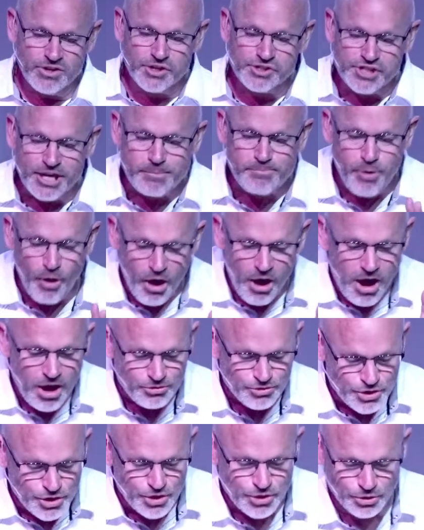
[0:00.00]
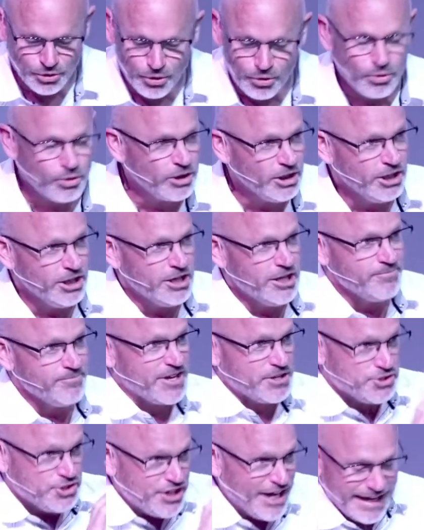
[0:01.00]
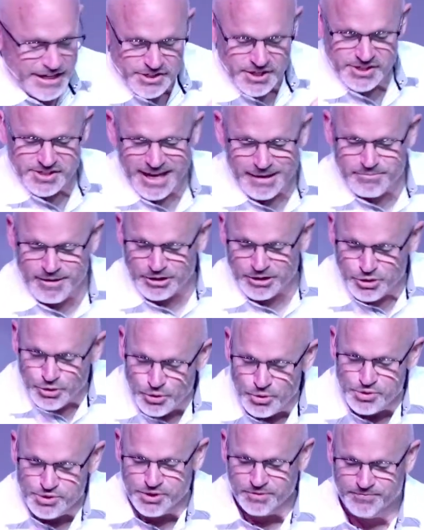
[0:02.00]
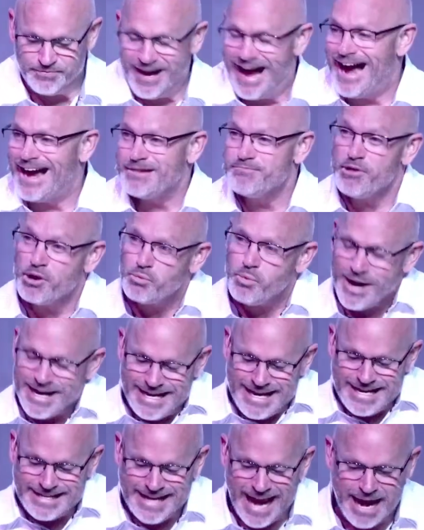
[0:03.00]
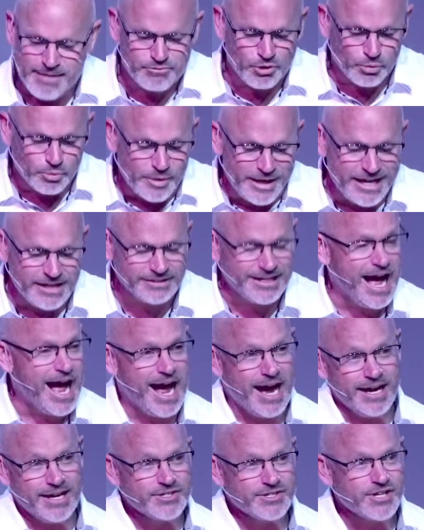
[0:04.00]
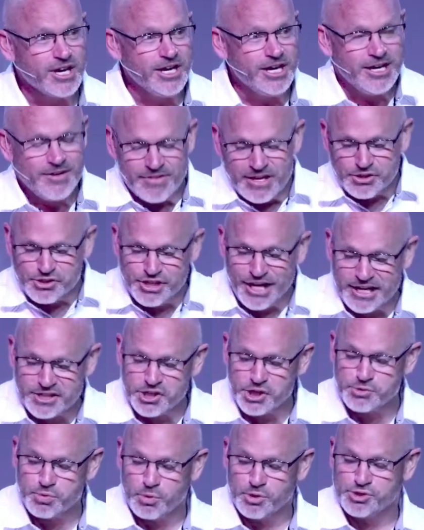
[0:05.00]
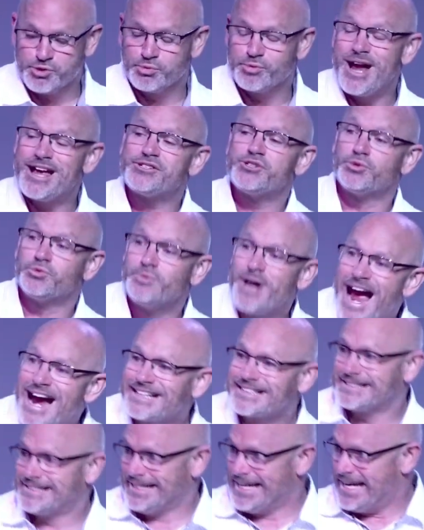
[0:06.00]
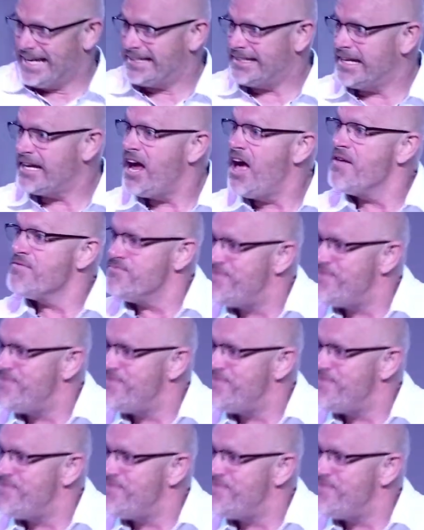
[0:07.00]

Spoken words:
You see, Paul knew that Jesus had been crucified. But when he came to realize that Jesus was resurrected,